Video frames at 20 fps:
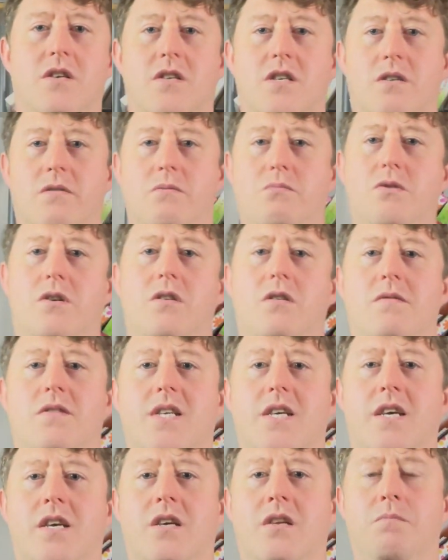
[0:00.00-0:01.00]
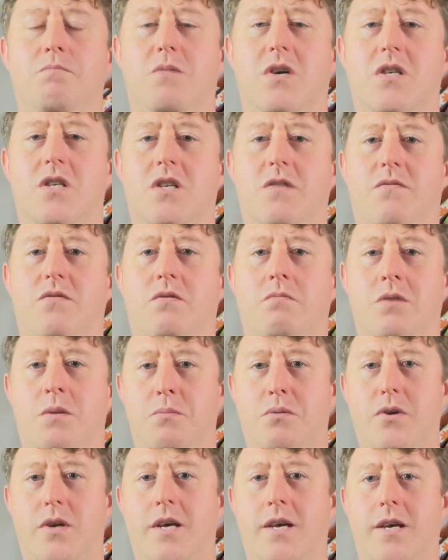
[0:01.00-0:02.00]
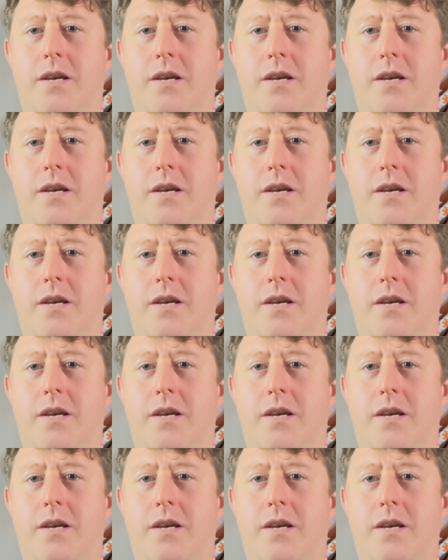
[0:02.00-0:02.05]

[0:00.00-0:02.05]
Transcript: so it wouldn't have taken much for them to put it